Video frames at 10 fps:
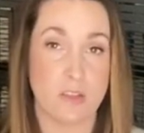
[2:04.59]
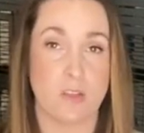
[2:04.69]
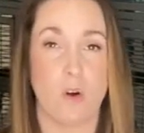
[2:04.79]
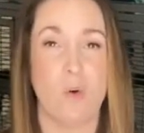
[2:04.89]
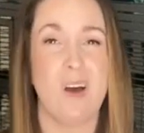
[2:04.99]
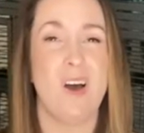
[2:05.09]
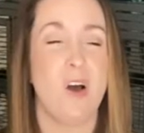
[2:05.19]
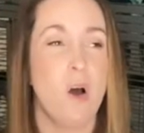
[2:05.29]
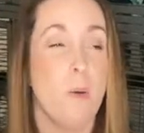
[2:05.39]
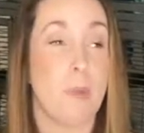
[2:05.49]
So,
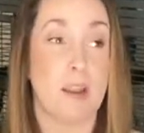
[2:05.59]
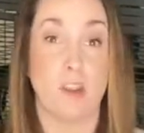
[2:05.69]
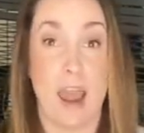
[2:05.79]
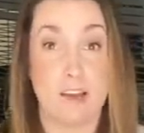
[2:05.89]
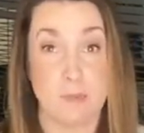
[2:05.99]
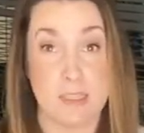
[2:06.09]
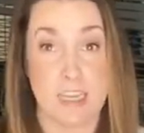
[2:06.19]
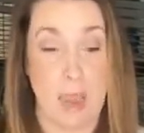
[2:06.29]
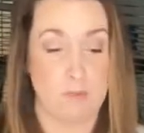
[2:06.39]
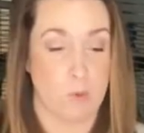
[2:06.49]
but there has been
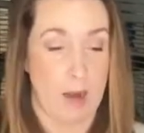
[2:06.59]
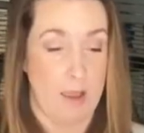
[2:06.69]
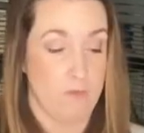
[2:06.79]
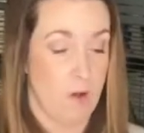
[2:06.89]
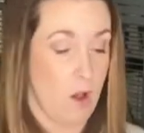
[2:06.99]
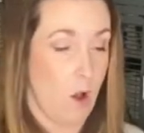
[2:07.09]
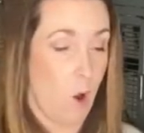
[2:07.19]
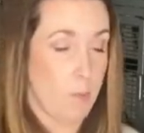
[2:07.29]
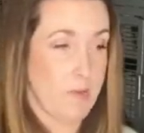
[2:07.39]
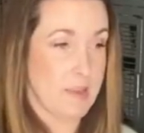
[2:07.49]
times where I've
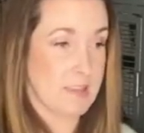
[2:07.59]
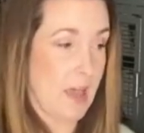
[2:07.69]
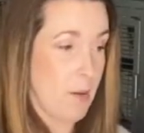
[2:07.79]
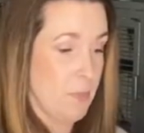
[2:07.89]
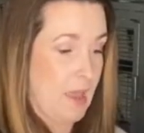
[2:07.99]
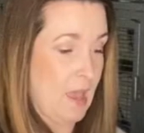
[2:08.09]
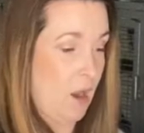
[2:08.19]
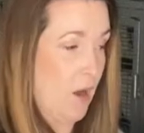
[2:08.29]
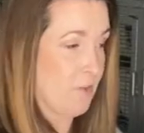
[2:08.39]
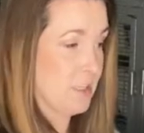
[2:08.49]
opened this up and
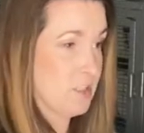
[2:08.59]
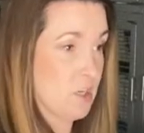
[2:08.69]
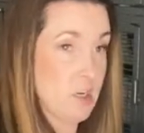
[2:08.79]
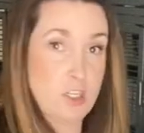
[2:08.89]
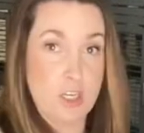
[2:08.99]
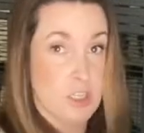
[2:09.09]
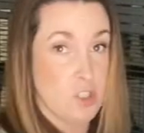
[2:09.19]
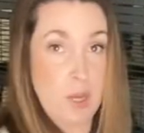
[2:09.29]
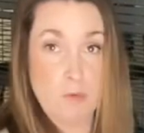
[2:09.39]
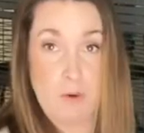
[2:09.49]
offered it to her and she has
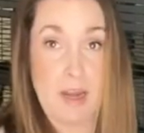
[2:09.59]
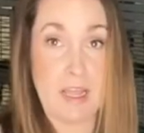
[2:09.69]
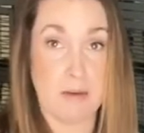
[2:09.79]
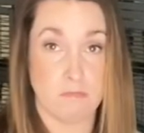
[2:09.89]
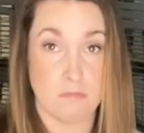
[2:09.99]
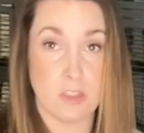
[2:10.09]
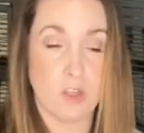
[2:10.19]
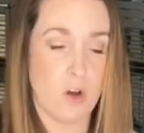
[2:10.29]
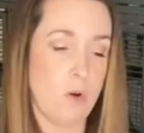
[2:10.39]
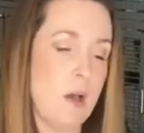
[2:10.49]
jumped right in.
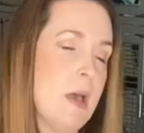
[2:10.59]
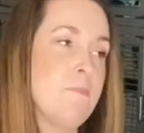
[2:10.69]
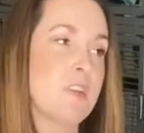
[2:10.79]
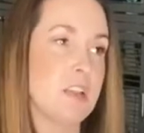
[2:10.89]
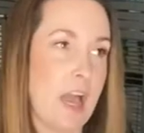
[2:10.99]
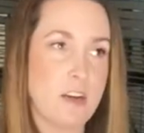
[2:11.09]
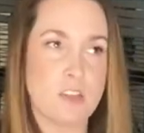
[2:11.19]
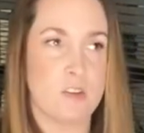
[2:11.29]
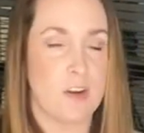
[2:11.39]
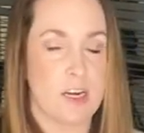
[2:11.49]
So
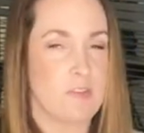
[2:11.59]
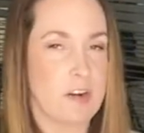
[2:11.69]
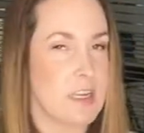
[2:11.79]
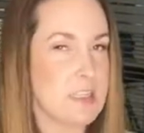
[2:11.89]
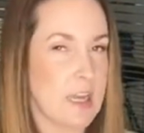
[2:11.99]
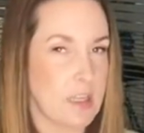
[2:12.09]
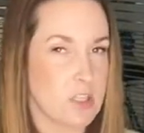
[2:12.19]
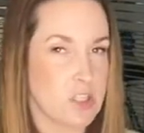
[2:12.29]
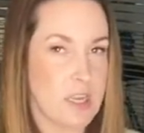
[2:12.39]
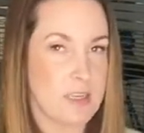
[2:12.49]
gliders are very, very
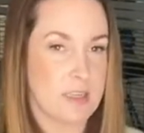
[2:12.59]
intelligent.